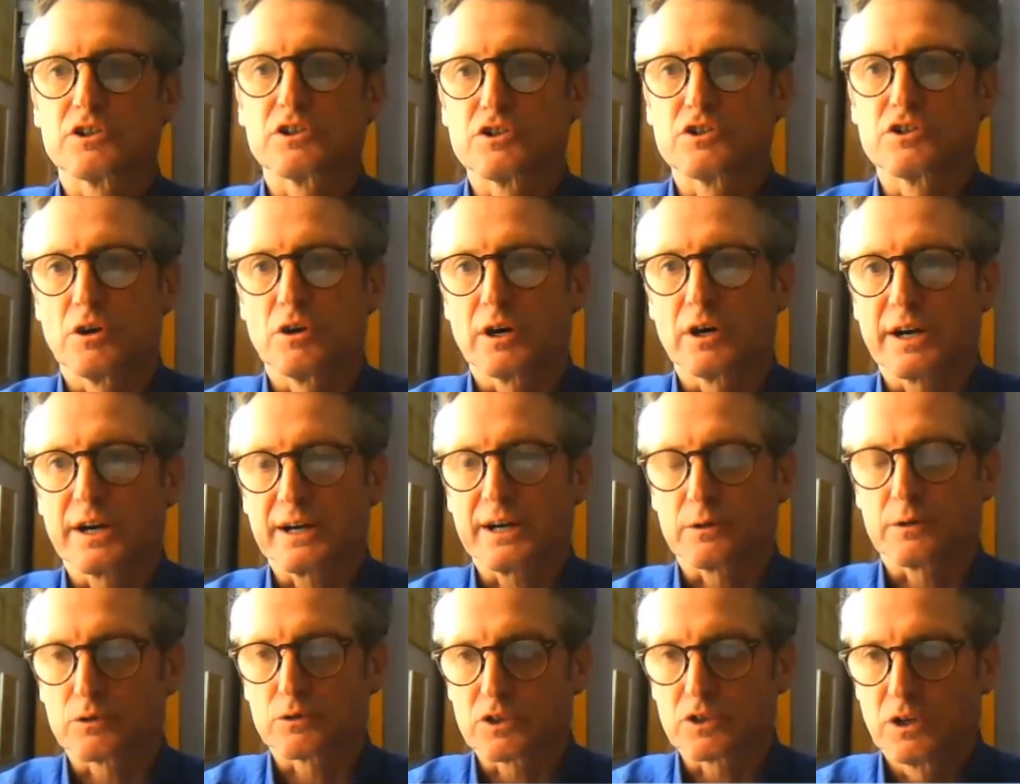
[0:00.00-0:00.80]
to dry
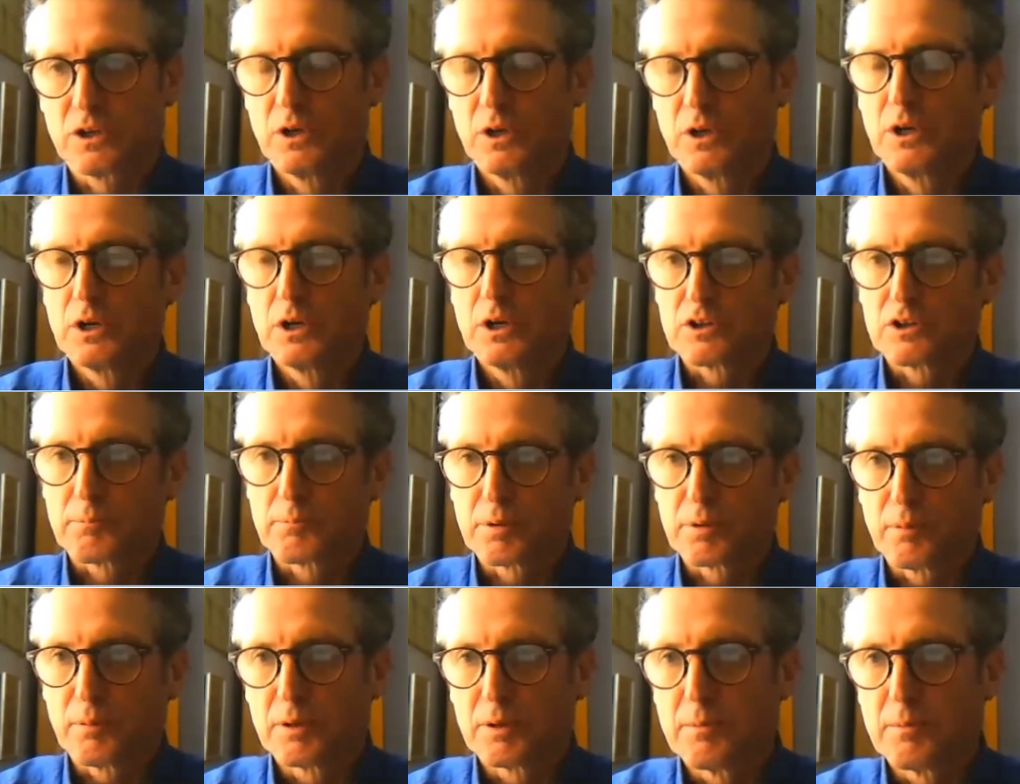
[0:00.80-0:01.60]
out, the
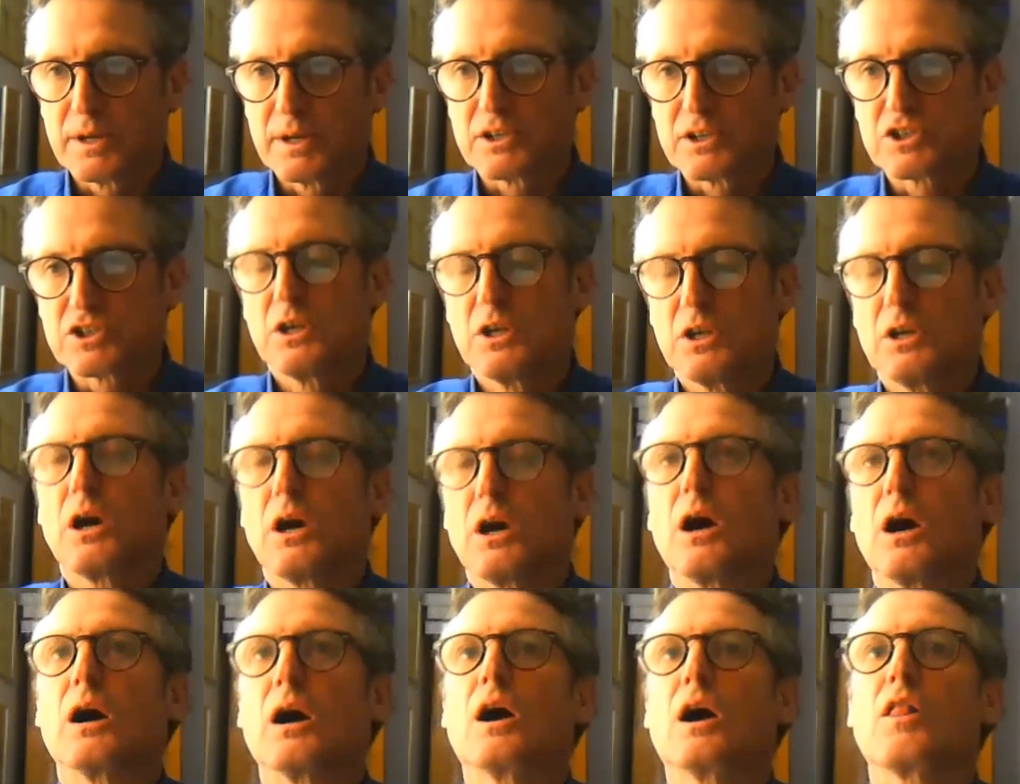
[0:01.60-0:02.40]
problem is
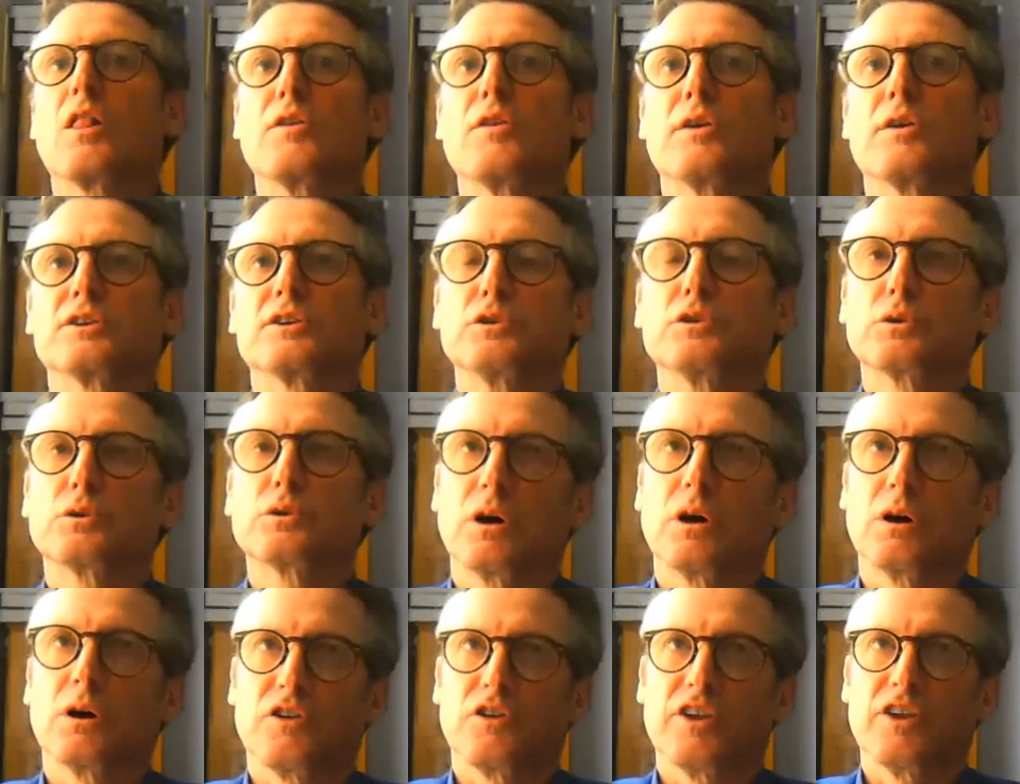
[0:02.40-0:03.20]
that you
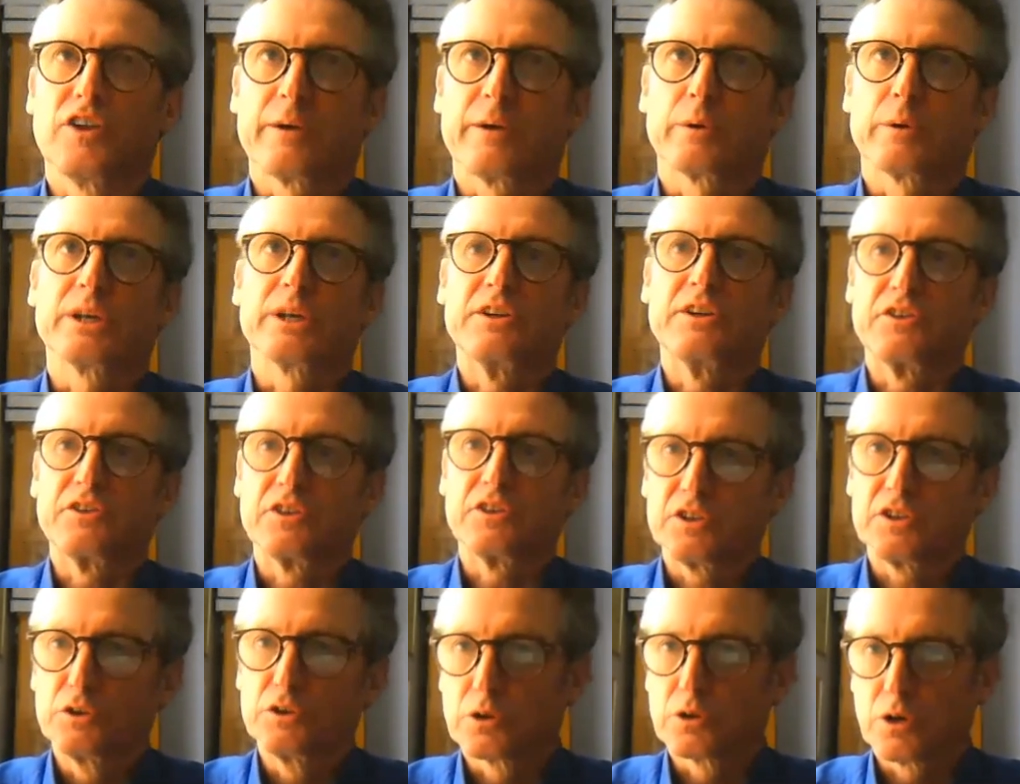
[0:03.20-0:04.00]
can't now eat.
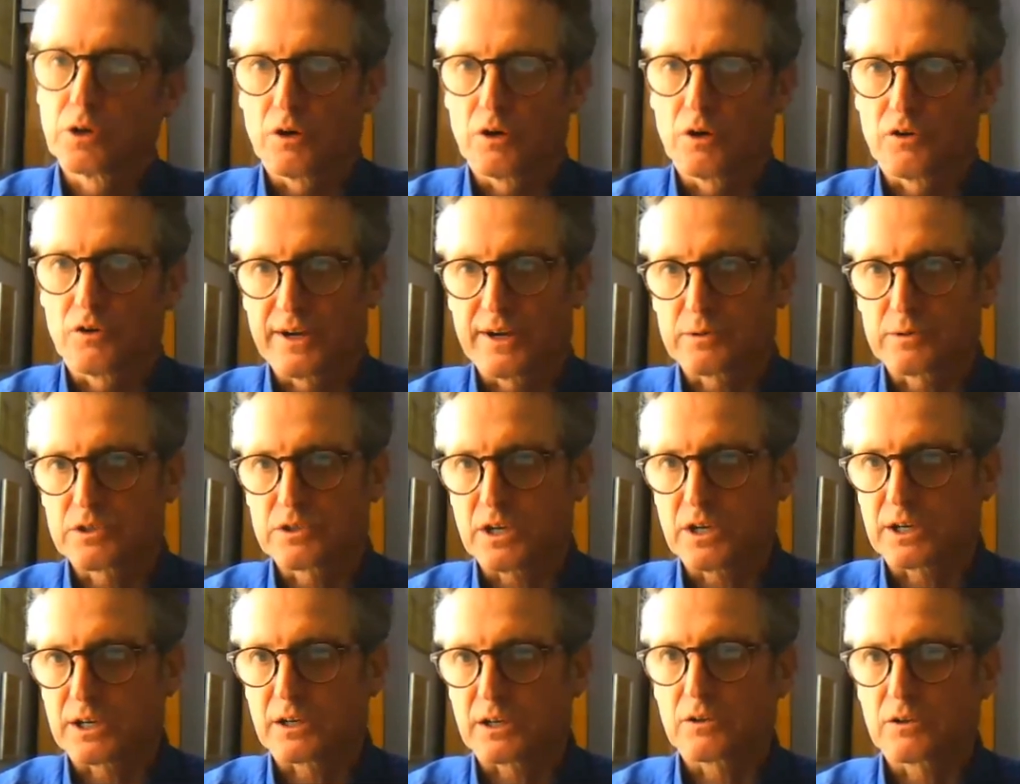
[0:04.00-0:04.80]
You can't now
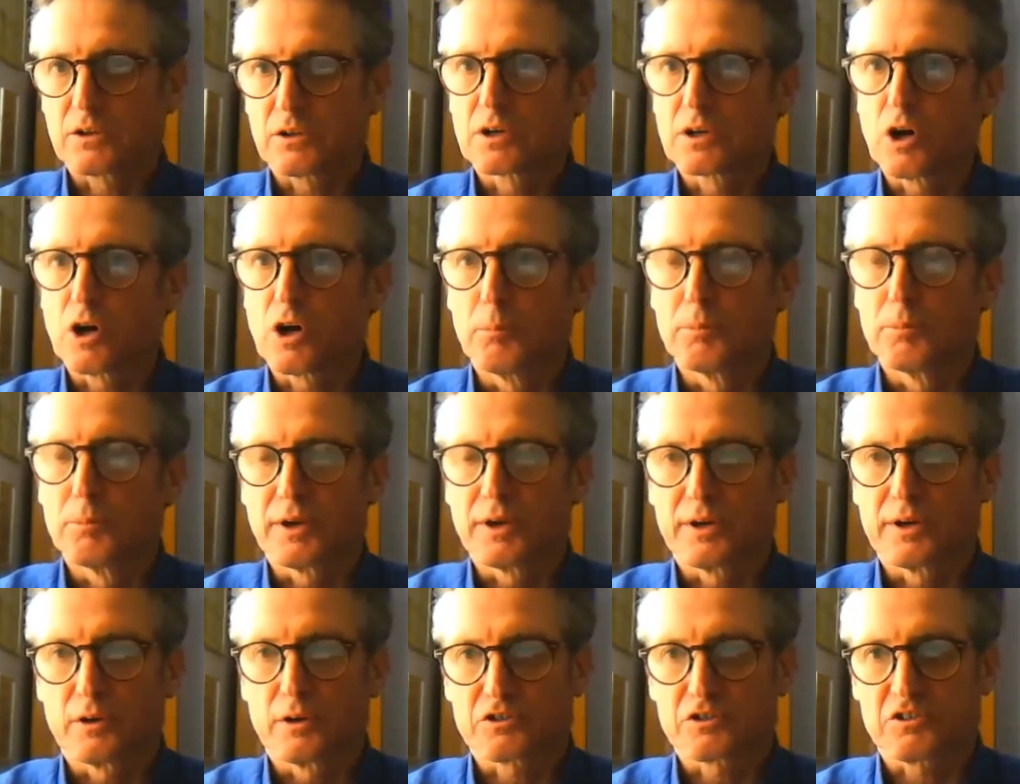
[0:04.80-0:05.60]
take the carbon
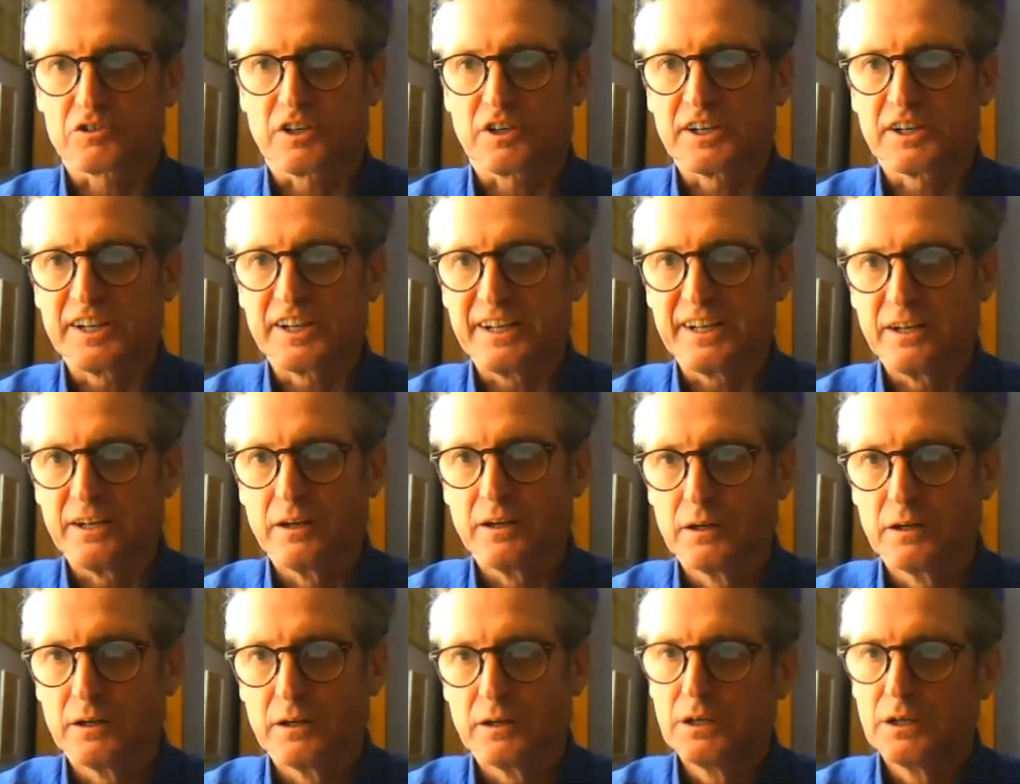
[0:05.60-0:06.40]
dioxide
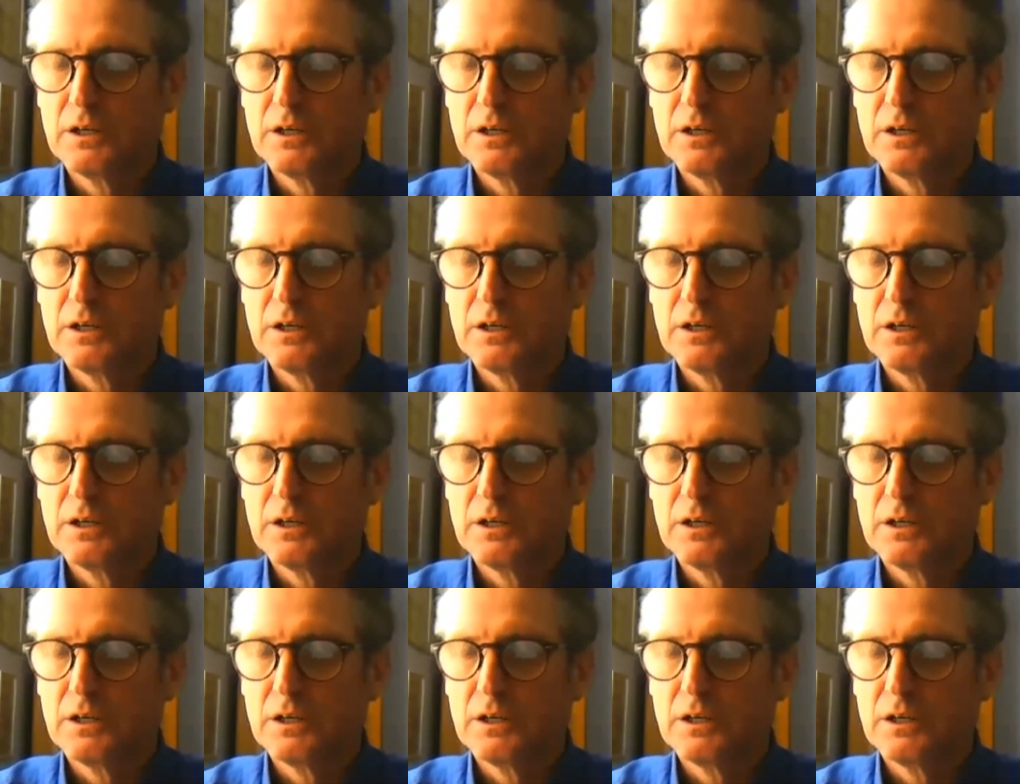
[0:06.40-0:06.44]
in.